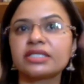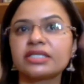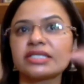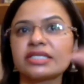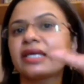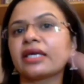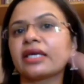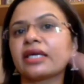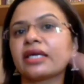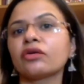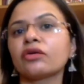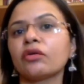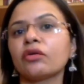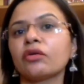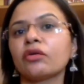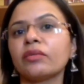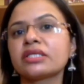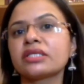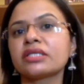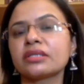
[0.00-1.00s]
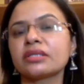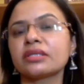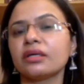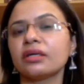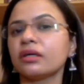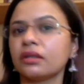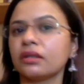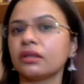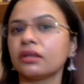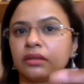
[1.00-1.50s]
Just like economics,
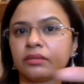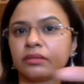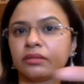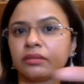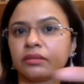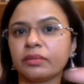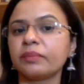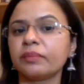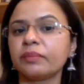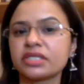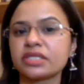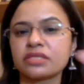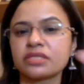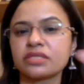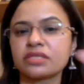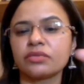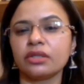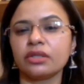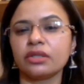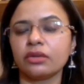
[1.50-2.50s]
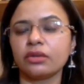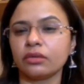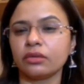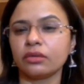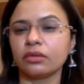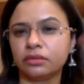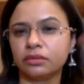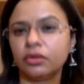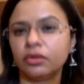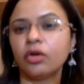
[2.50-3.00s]
a person with a
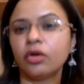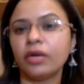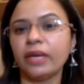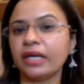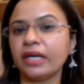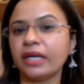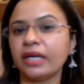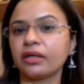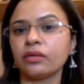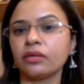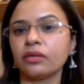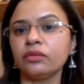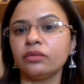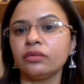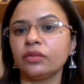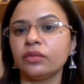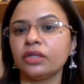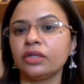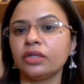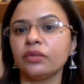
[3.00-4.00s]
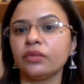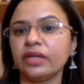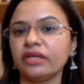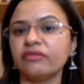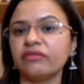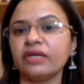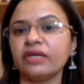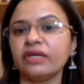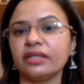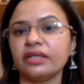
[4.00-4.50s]
law background will do
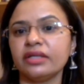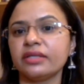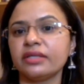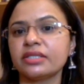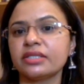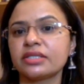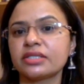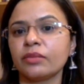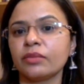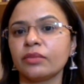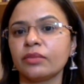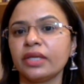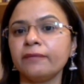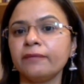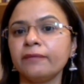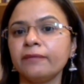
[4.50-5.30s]
very well in this domain.